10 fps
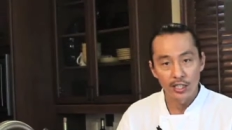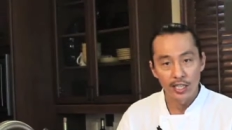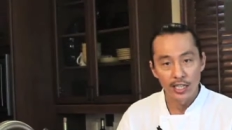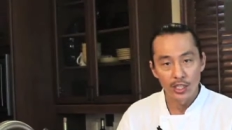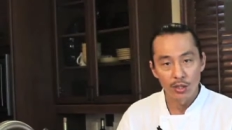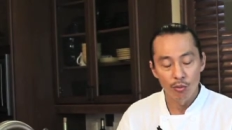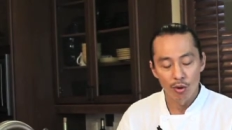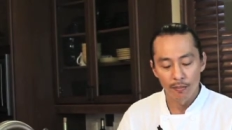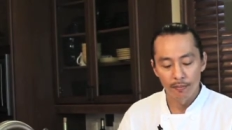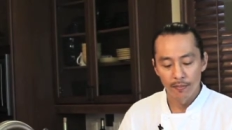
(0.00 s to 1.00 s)
is nice and
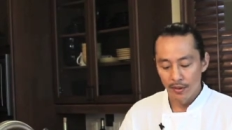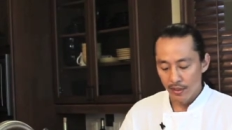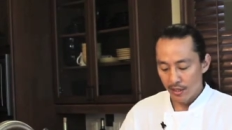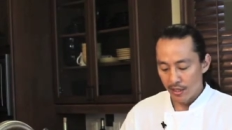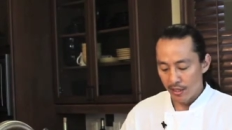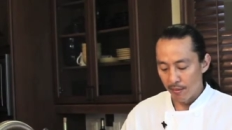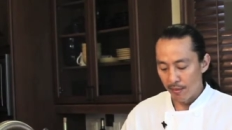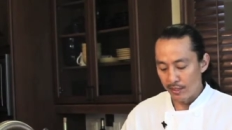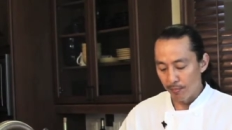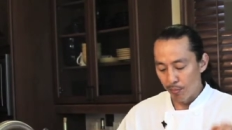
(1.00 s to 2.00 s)
warm. Um,
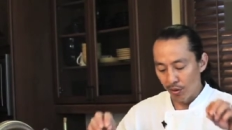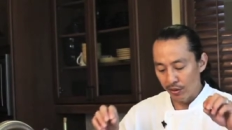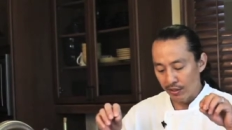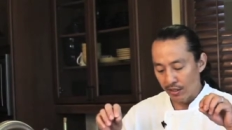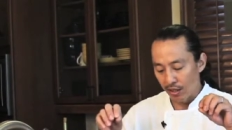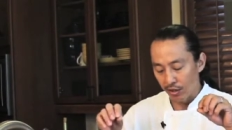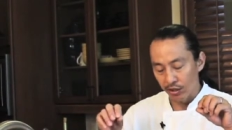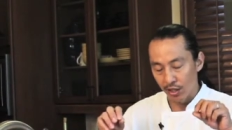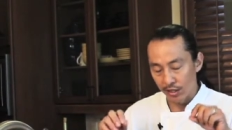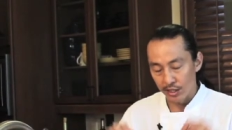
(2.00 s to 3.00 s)
it's important that our
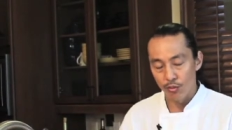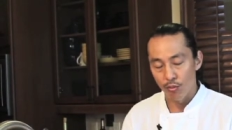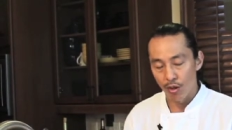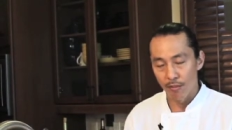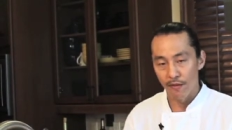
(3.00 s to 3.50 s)
sauce is warm.